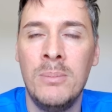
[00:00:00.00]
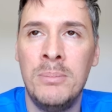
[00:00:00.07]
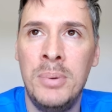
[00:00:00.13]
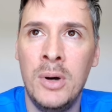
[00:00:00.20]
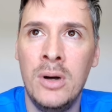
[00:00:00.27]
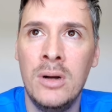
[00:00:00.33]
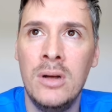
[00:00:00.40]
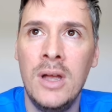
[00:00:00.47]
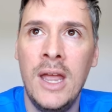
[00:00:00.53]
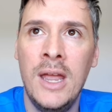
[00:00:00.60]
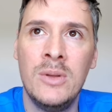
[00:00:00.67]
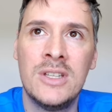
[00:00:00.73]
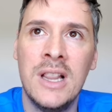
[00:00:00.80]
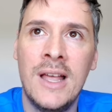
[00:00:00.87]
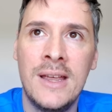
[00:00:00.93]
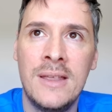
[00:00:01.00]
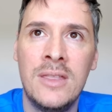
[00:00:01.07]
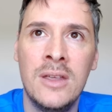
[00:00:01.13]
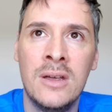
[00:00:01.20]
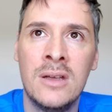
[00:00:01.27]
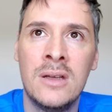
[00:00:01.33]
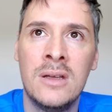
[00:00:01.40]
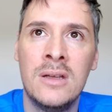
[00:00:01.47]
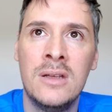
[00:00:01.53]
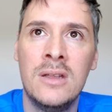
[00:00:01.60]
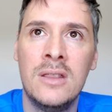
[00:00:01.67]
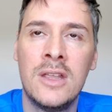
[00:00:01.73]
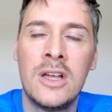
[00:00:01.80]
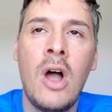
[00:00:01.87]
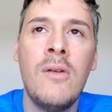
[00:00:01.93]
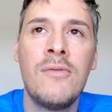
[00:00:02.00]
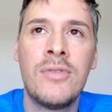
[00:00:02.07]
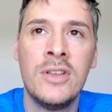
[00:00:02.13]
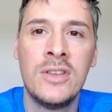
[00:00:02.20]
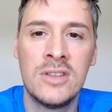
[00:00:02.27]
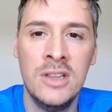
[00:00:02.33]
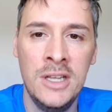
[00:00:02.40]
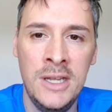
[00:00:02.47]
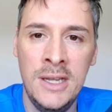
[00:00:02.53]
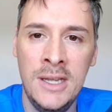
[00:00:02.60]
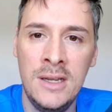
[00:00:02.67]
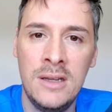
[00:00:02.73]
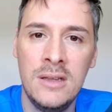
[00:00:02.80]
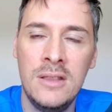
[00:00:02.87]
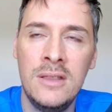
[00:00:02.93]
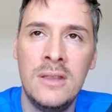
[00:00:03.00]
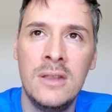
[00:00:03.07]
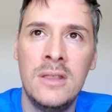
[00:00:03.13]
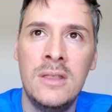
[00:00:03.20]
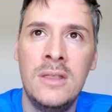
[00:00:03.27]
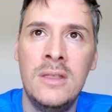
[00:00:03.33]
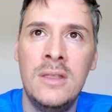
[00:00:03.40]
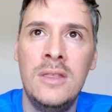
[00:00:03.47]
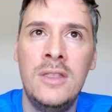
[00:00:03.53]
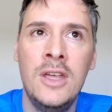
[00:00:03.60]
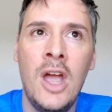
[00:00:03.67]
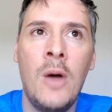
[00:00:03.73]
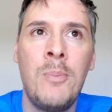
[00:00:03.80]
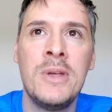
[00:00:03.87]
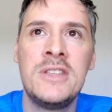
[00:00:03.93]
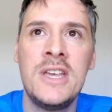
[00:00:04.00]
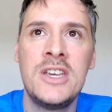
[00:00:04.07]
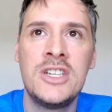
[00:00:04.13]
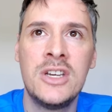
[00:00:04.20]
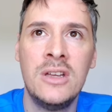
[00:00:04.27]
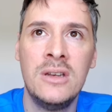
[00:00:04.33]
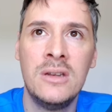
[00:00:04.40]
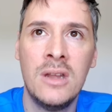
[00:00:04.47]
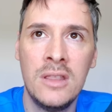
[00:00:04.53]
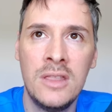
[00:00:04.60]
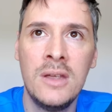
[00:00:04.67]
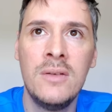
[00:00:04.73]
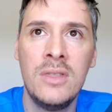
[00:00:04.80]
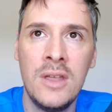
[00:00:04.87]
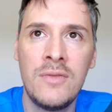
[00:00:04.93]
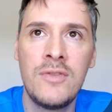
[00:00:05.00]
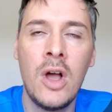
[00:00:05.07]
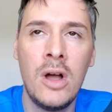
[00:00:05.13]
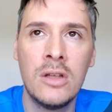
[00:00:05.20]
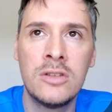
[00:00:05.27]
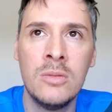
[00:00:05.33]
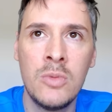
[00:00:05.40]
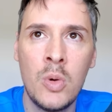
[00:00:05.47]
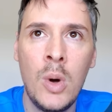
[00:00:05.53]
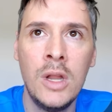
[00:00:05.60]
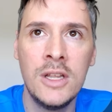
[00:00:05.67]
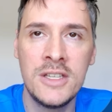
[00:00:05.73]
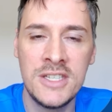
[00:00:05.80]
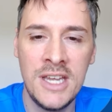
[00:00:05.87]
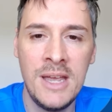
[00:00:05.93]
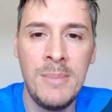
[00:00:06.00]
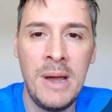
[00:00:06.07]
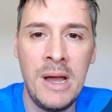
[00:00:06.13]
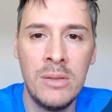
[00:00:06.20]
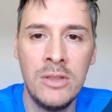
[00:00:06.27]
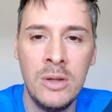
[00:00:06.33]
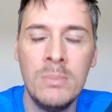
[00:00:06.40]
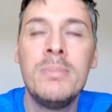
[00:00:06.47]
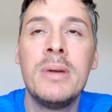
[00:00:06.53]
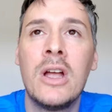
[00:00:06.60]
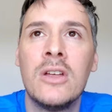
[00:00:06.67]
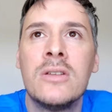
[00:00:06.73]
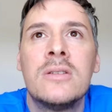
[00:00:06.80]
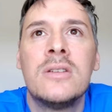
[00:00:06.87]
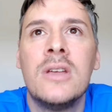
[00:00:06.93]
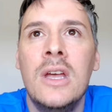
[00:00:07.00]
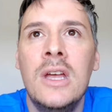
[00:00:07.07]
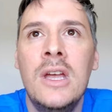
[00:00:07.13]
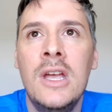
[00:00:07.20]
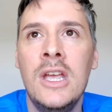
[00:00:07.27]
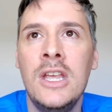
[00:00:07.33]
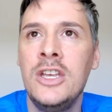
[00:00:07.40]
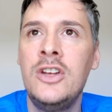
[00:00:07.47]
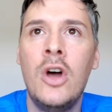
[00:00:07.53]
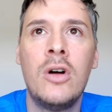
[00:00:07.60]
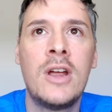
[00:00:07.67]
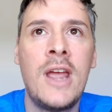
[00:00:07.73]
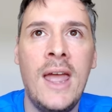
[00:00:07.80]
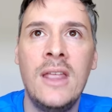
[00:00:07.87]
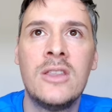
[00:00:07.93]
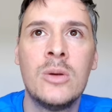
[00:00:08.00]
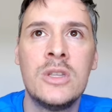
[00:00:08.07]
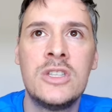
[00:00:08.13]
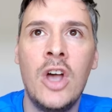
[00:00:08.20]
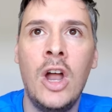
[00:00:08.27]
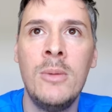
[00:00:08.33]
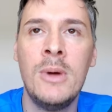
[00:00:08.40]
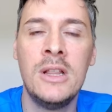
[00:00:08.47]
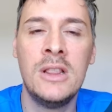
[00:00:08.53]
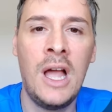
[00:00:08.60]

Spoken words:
but it's like the Conference League, the opposition, they've got some quality about them, because you don't get into a tournament